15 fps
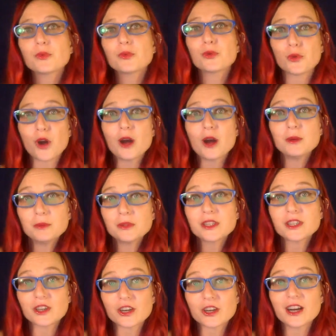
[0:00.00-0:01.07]
Probably
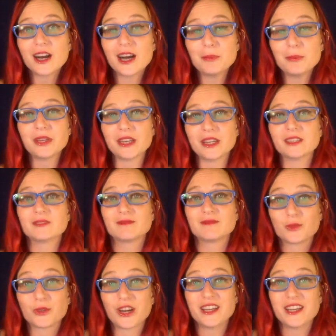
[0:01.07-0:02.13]
our copy,
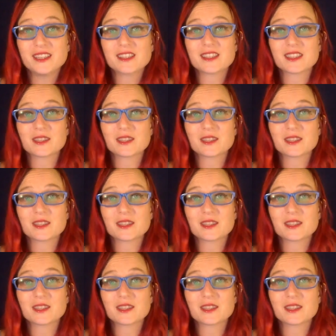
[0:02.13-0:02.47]
right?